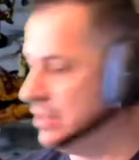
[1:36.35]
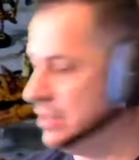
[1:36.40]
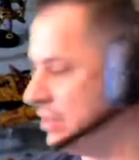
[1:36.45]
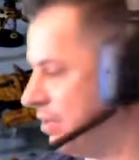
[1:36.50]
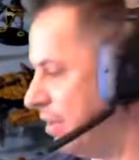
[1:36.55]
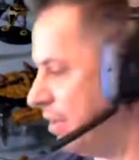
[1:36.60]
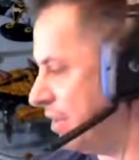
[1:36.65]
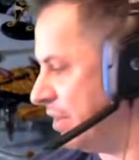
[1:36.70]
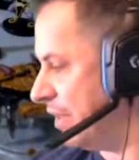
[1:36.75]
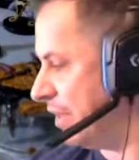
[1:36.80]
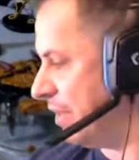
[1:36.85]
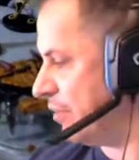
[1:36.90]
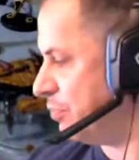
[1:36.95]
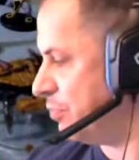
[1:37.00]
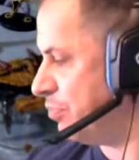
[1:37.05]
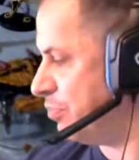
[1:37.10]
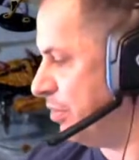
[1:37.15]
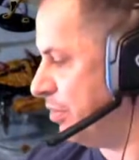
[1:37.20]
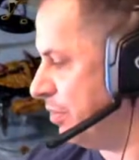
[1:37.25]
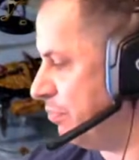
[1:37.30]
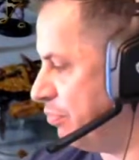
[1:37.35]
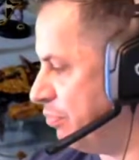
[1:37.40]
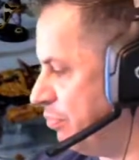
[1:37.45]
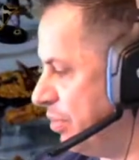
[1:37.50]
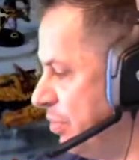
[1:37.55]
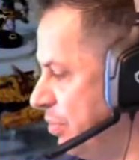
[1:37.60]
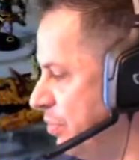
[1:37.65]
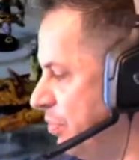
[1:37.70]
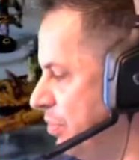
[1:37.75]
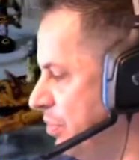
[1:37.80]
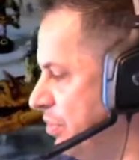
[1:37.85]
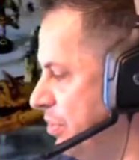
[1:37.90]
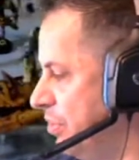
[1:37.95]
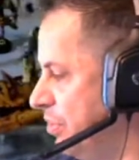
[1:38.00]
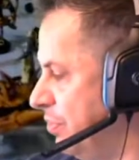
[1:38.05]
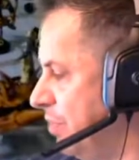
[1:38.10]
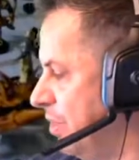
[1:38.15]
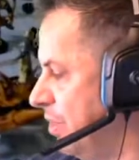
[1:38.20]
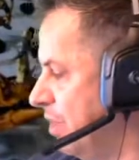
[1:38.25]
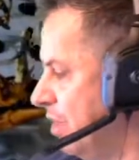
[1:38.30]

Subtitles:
So I thought that was pretty cool too.